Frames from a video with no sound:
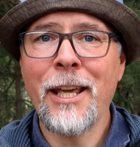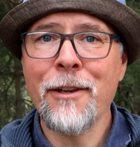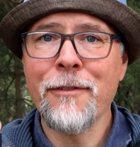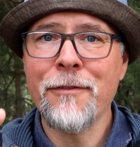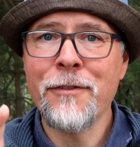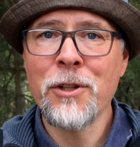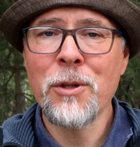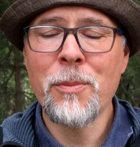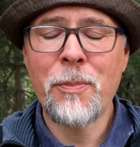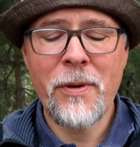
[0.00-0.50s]

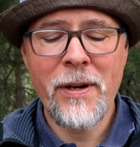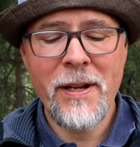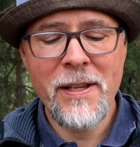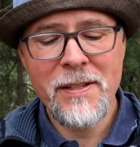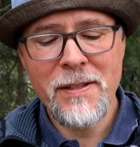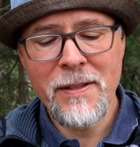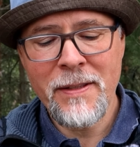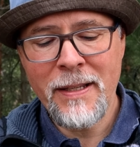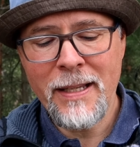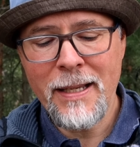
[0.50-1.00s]
If you
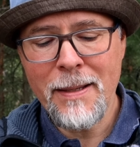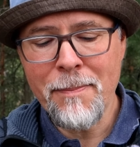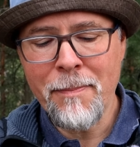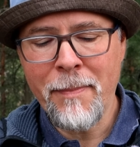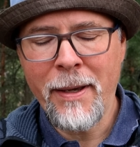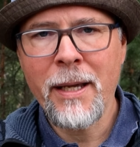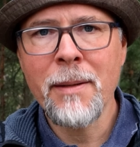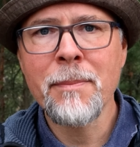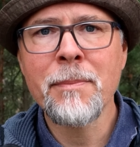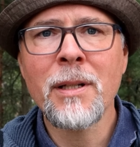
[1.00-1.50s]
press the
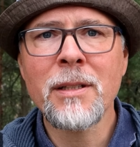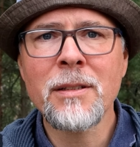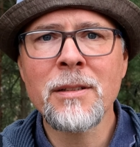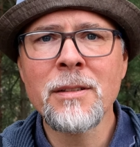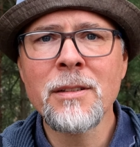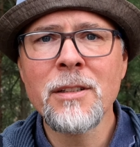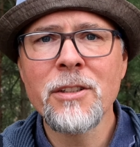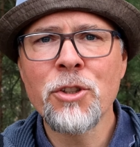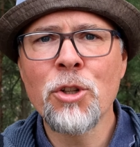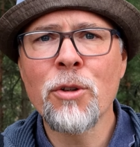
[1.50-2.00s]
main
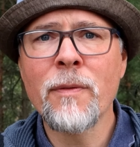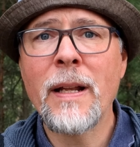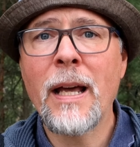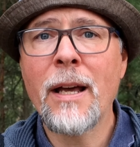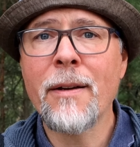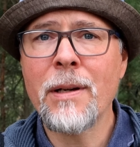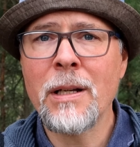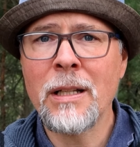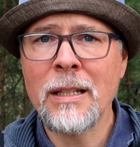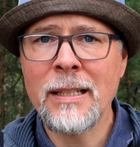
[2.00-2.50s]
button, you will
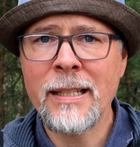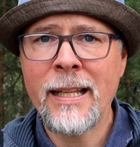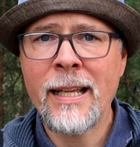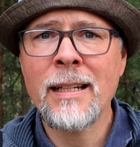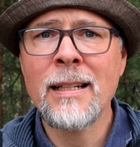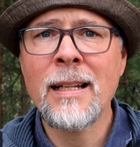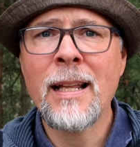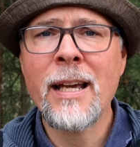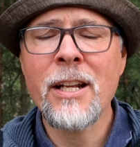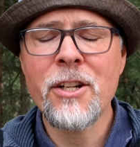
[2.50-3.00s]
have a
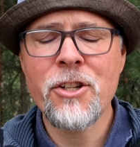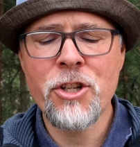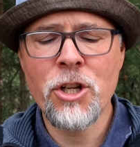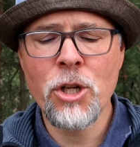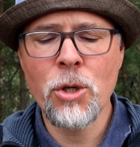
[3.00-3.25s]
LED light